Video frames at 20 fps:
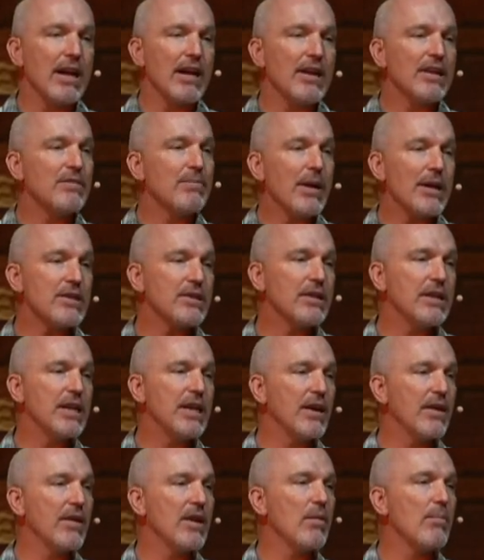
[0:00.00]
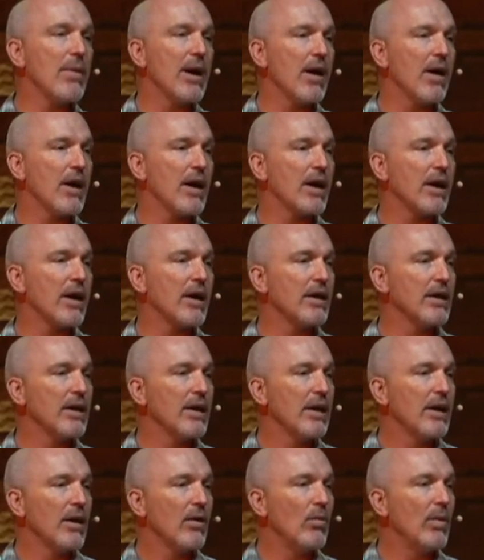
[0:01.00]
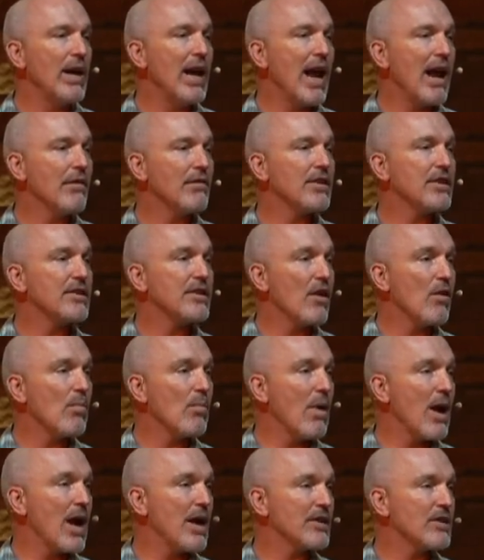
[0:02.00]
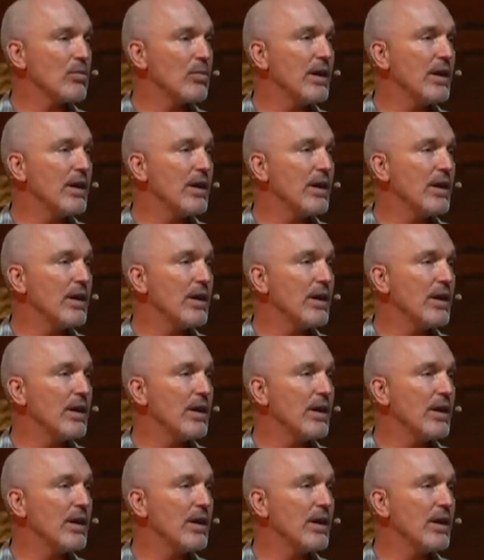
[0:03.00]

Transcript: especially here in America, we have so much.